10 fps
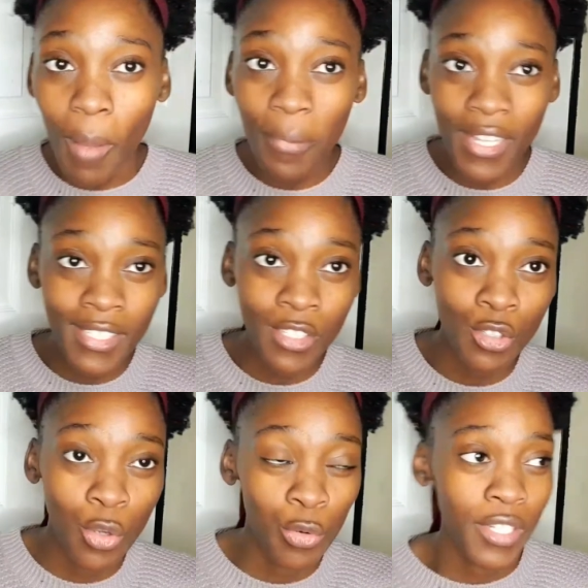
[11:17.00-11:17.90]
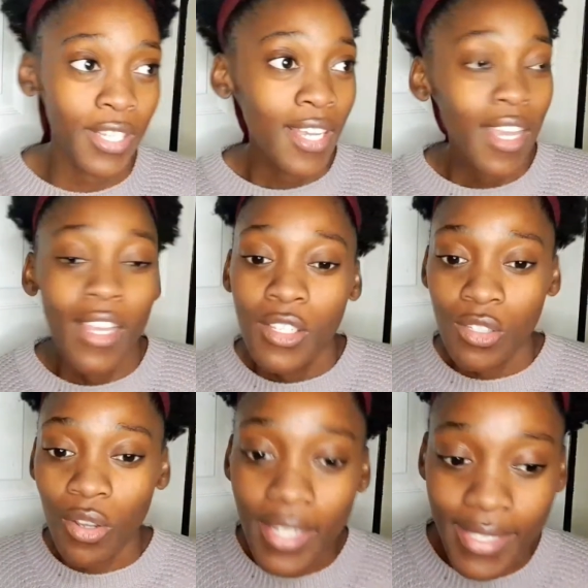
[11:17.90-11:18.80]
Bless his soul.
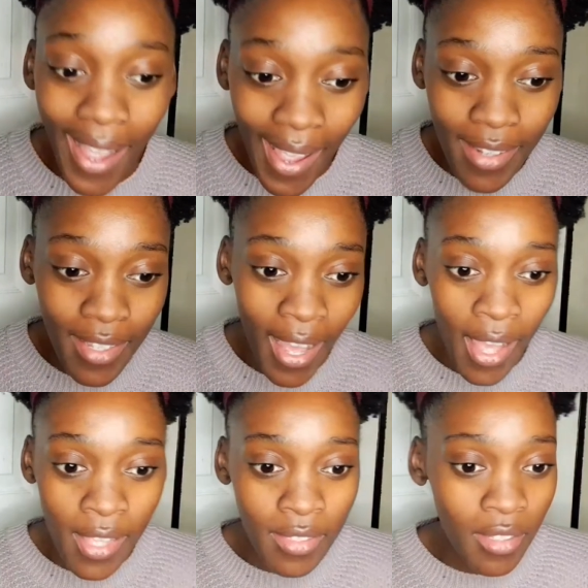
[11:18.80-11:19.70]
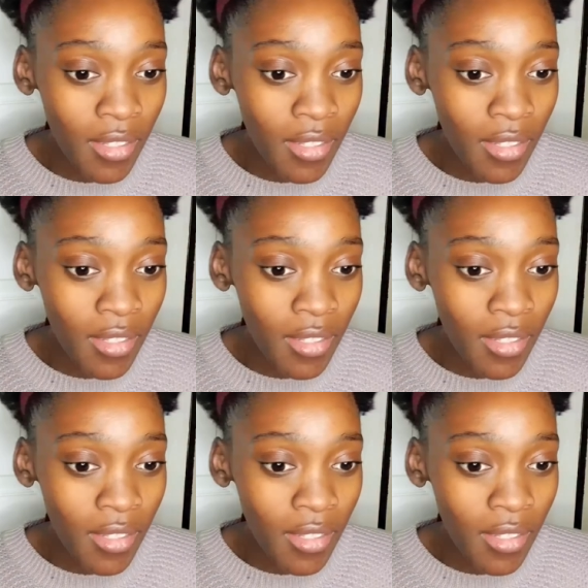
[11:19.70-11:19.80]
So he died, guys.